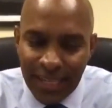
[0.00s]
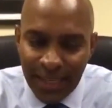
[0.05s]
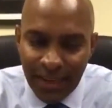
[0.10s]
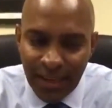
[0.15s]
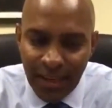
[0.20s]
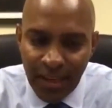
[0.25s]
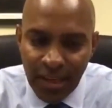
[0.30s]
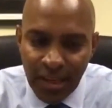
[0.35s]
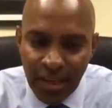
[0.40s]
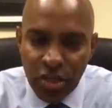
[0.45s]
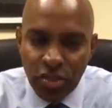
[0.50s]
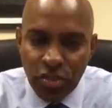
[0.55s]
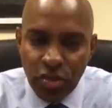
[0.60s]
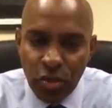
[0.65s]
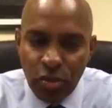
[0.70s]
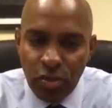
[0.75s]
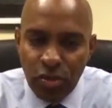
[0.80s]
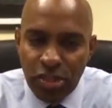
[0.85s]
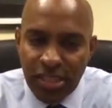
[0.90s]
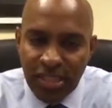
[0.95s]
So you see
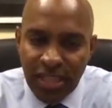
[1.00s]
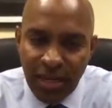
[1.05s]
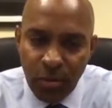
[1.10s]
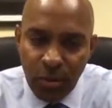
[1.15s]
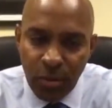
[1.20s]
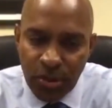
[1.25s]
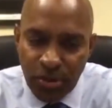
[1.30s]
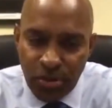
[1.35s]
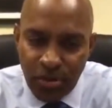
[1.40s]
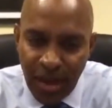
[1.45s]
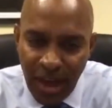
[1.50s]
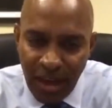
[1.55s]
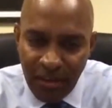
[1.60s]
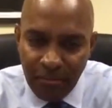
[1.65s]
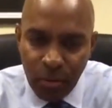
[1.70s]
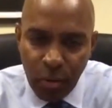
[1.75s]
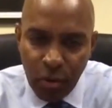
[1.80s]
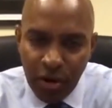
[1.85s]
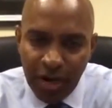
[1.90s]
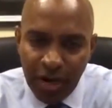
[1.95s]
what you have more in
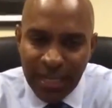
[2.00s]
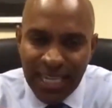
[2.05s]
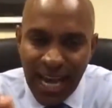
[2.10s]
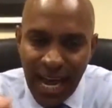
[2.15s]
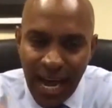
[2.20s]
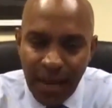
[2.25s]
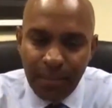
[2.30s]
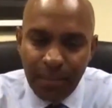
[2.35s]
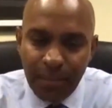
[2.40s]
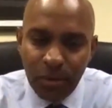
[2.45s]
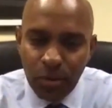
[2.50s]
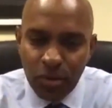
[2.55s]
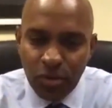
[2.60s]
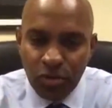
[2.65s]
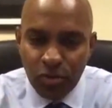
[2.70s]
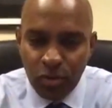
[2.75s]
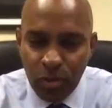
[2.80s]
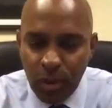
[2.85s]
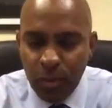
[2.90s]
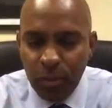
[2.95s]
common, which is what we're
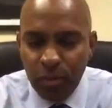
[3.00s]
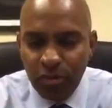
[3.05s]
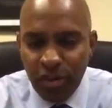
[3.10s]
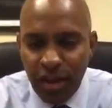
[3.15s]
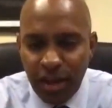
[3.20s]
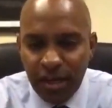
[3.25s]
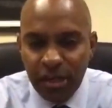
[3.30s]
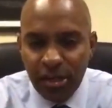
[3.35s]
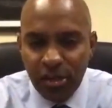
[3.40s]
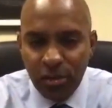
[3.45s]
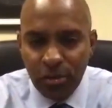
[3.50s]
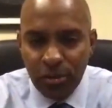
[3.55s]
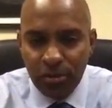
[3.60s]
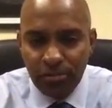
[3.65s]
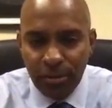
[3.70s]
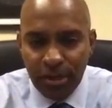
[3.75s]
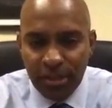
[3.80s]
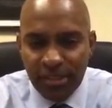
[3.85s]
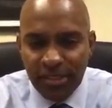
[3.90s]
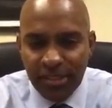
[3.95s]
trying to do with Bridge the
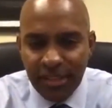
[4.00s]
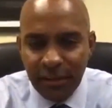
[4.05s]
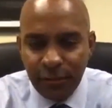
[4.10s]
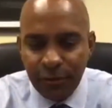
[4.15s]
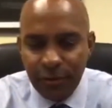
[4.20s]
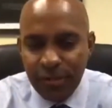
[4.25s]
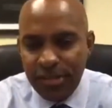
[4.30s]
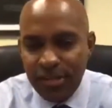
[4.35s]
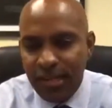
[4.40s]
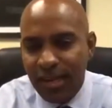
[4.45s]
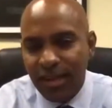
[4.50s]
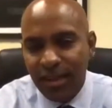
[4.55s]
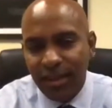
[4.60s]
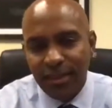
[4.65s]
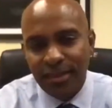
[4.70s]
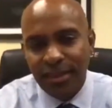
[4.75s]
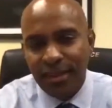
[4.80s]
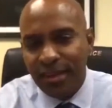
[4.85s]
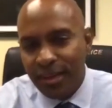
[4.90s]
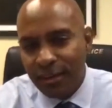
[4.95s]
Difference, than different.